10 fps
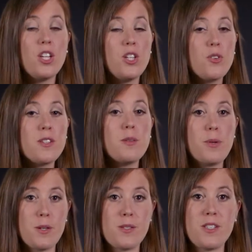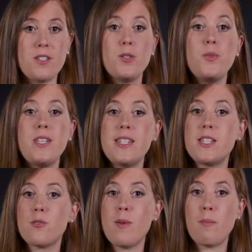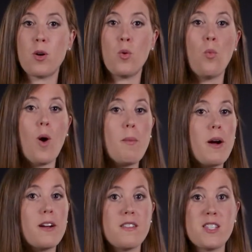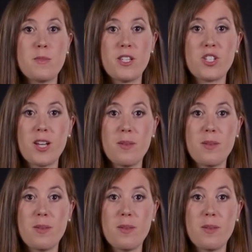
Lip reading: You're the person who needs to remember what part of the speech